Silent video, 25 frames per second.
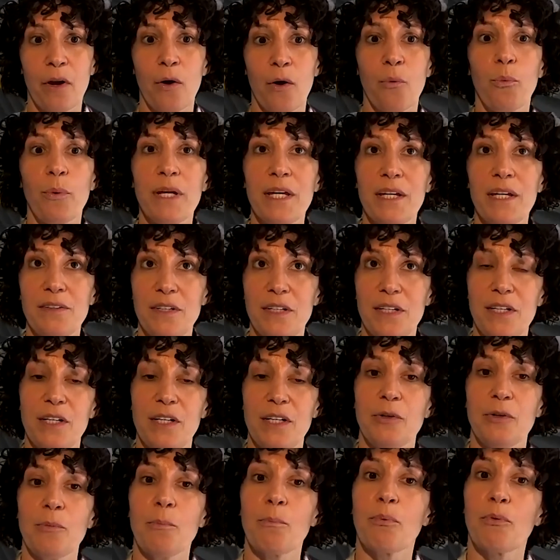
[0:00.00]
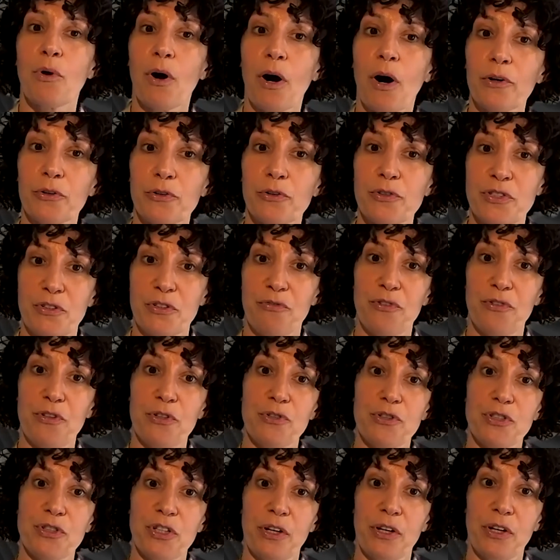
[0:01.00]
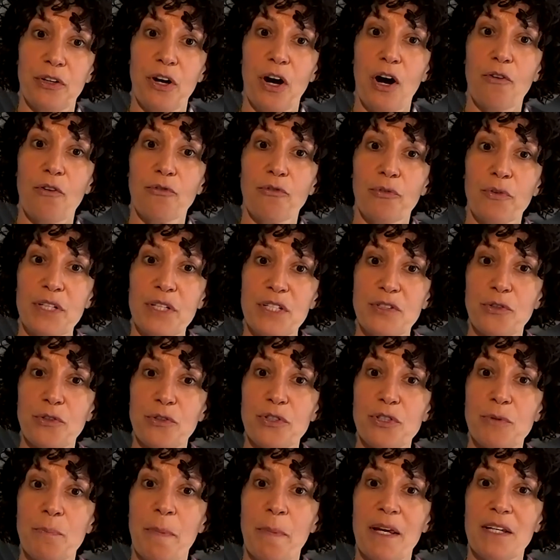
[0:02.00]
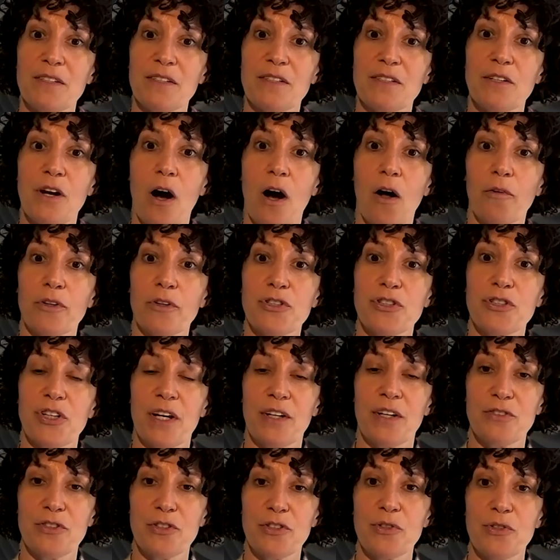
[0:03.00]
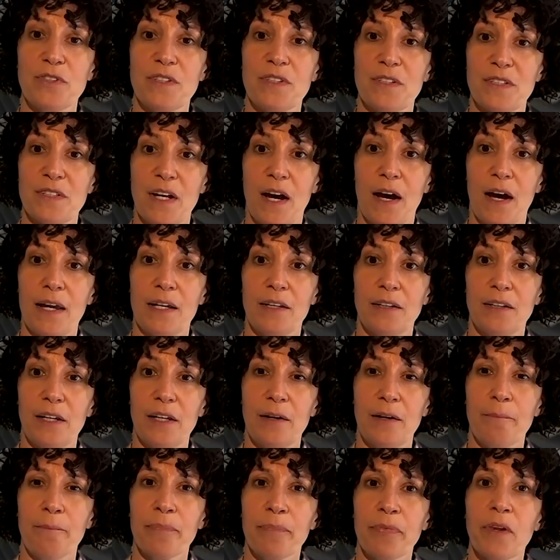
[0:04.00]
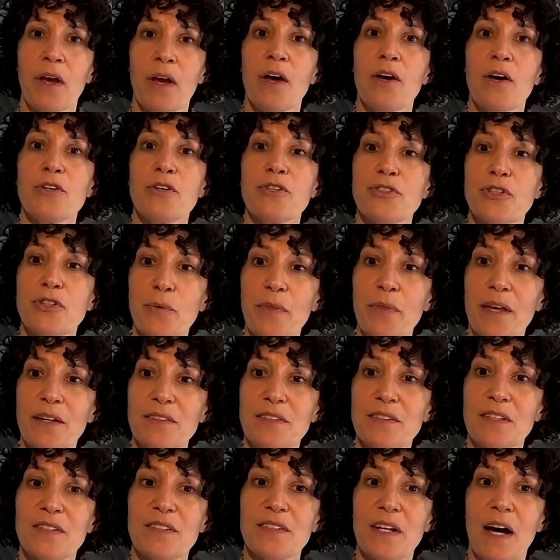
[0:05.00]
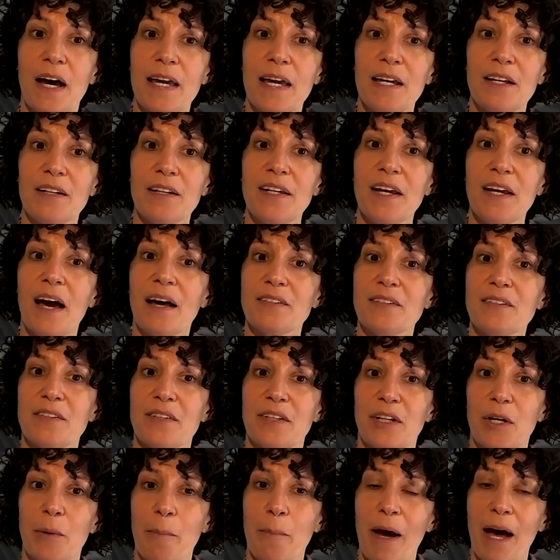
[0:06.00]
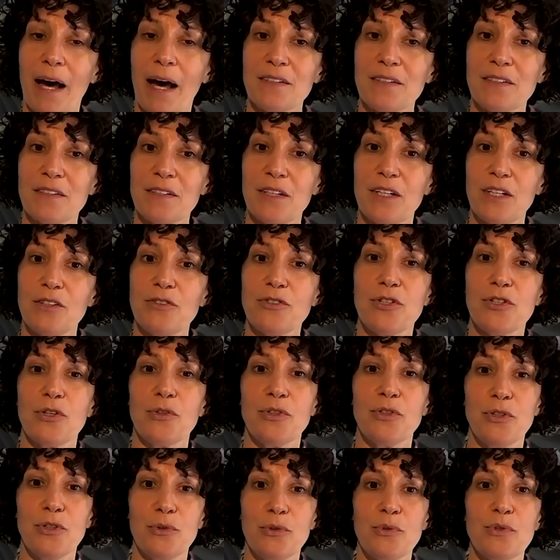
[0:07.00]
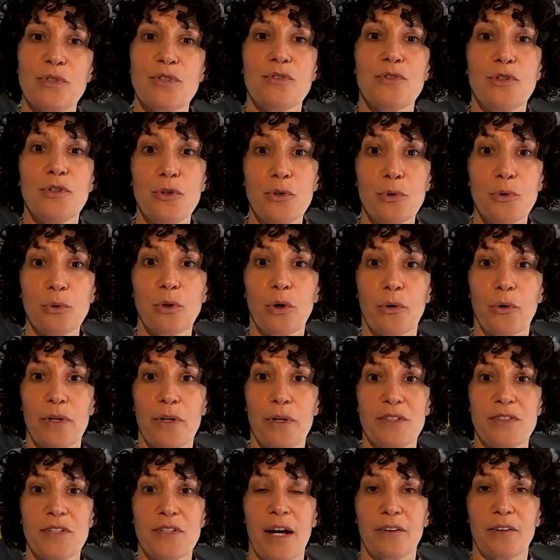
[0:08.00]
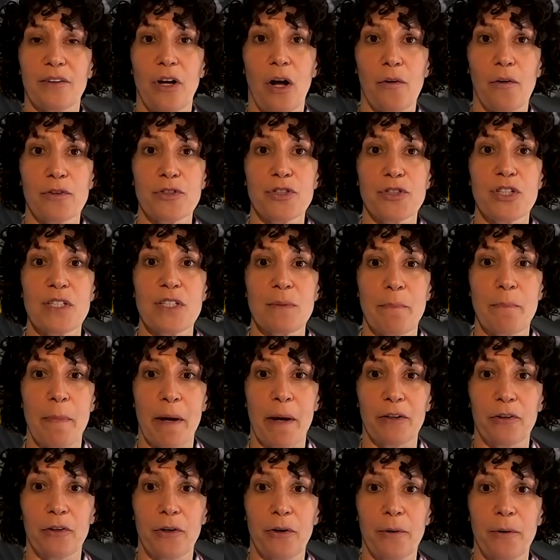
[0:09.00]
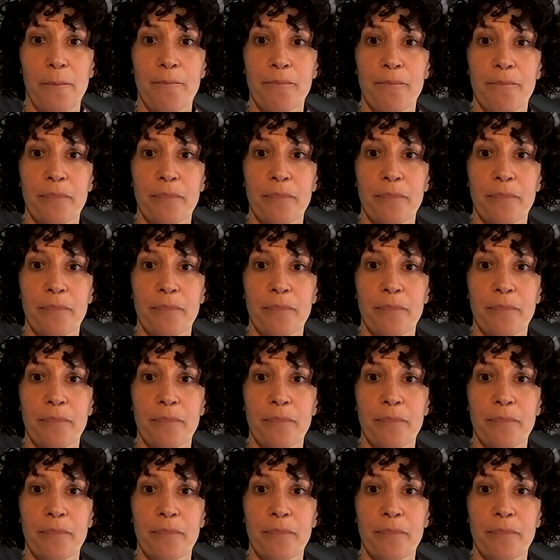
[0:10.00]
We need broader diffusion of research-based knowledge into society, so that society has the capacity to use new learning technologies better.